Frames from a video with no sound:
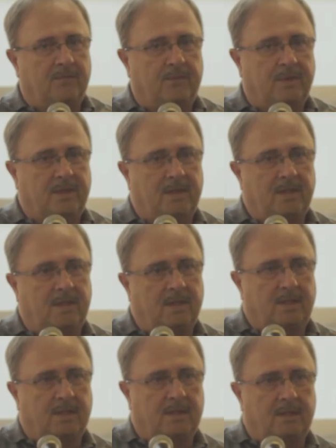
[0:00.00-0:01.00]
if we
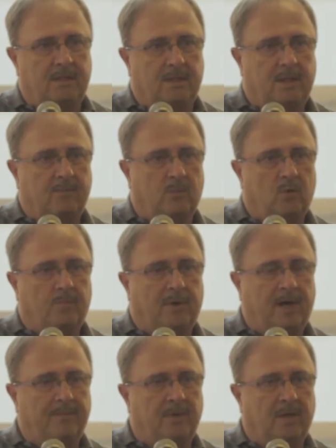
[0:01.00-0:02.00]
get more
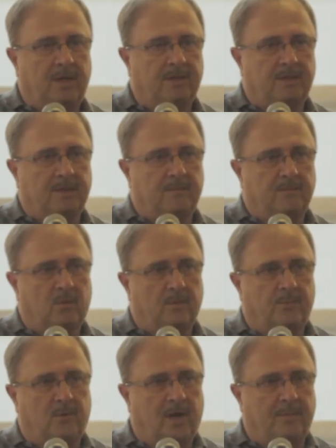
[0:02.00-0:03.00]
population and more
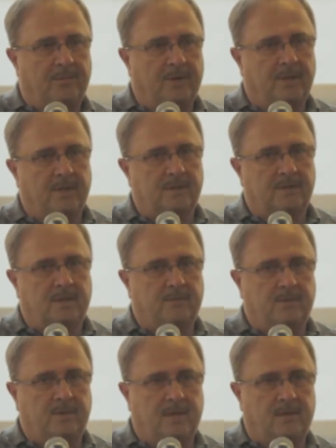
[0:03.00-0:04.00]
property and
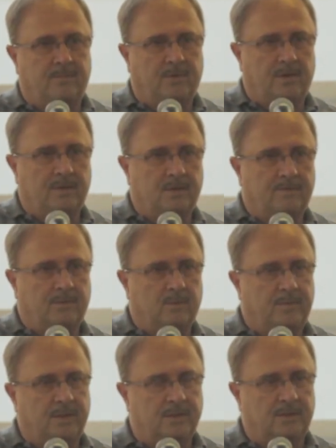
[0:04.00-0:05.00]
stuff, we'd have places for
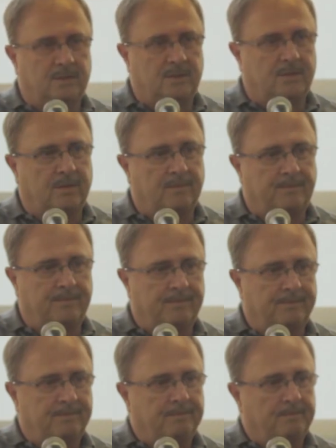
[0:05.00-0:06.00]
businesses to
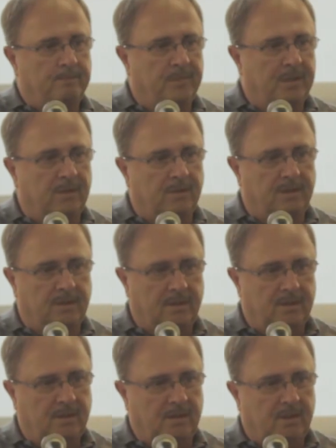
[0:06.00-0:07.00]
build
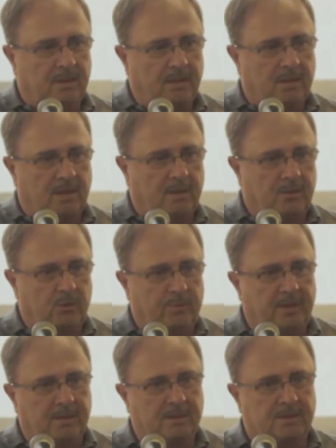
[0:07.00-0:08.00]
new
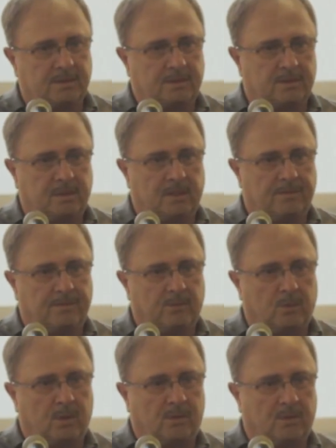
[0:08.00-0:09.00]
business and stuff and
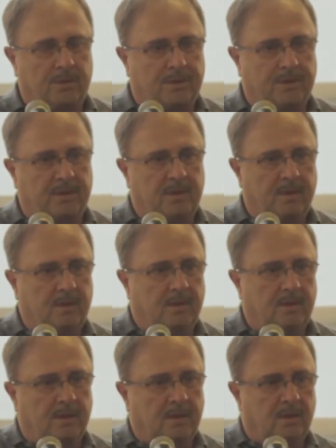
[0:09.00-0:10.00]
work with
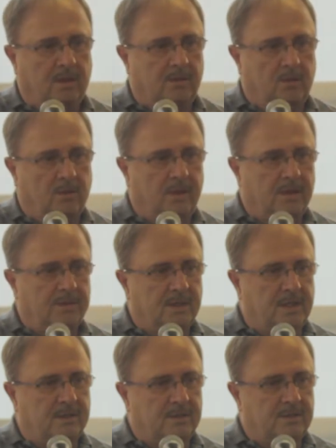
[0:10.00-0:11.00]
other
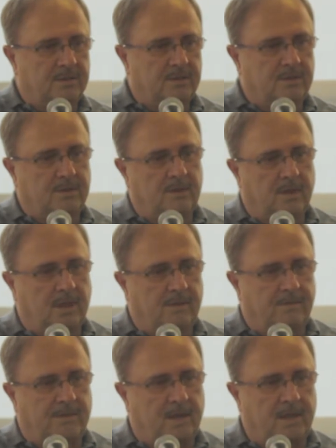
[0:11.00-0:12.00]
organizations
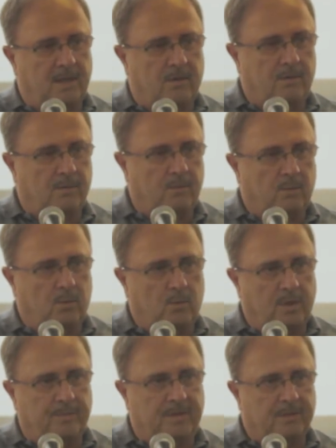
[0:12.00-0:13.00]
and find out
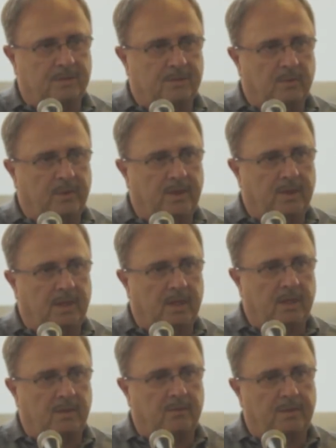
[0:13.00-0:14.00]
what business we can
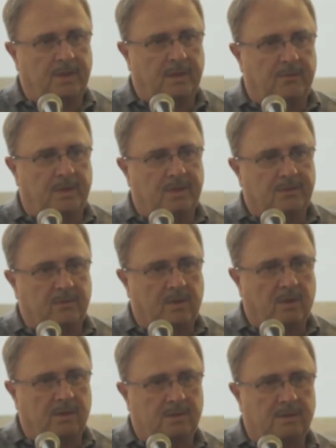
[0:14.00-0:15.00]
get. We need
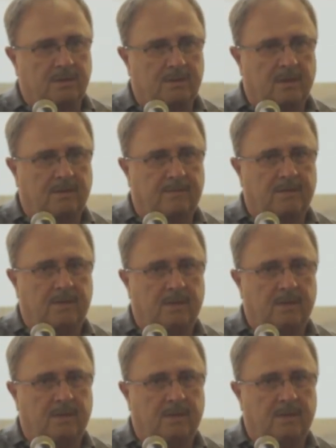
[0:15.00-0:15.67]
restaurants and stuff